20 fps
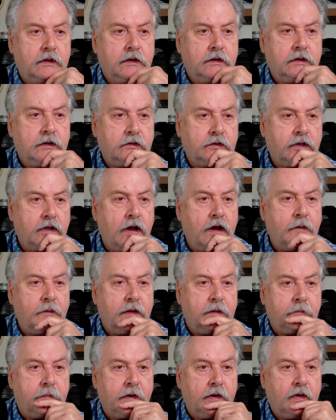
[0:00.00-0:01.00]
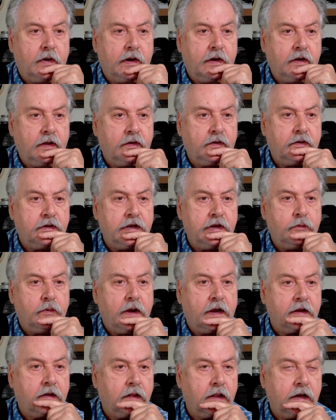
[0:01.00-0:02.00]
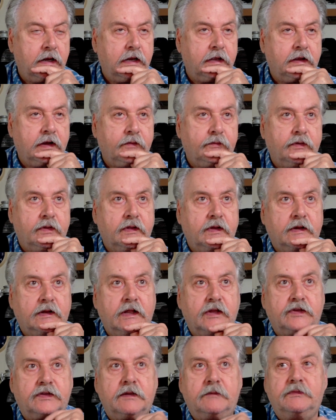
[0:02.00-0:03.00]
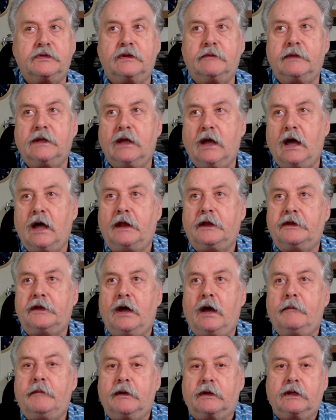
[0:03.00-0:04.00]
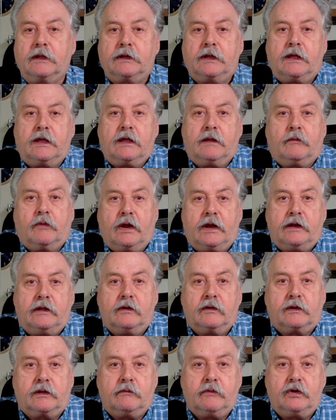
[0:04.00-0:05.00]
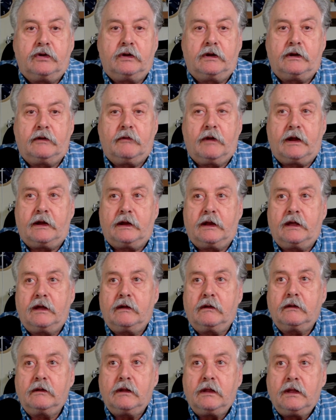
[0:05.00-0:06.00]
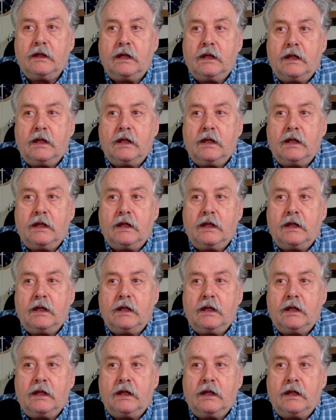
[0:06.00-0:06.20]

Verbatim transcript: the comment period on deregulating everything that seems to be a hot topic in the ham radio community right now